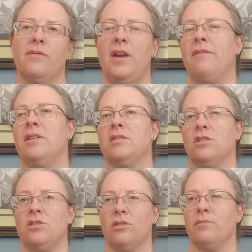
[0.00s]
evidence to
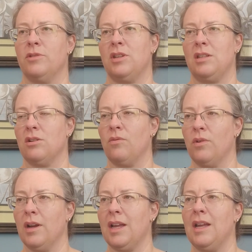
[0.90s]
show the machines aren't
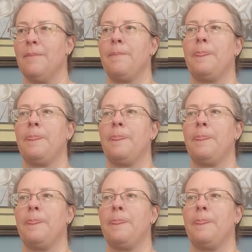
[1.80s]
working?